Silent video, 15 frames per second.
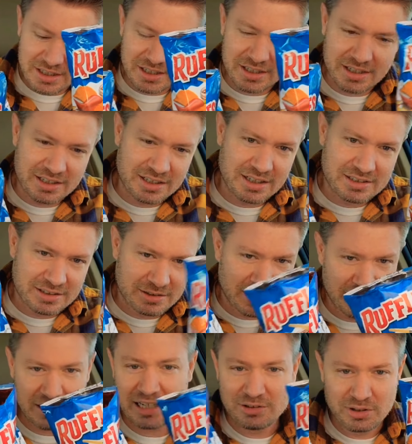uh,
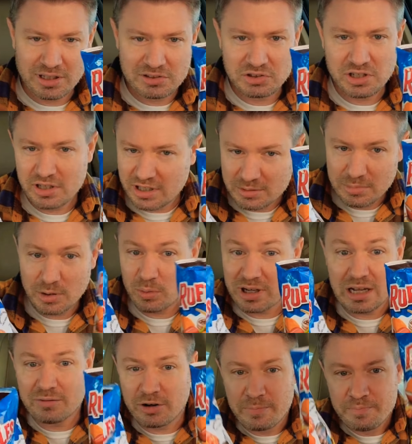I know that's cheating, but
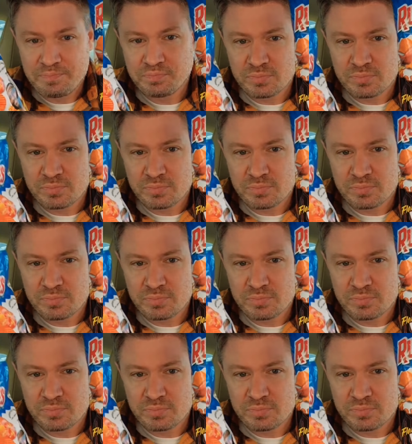whatever.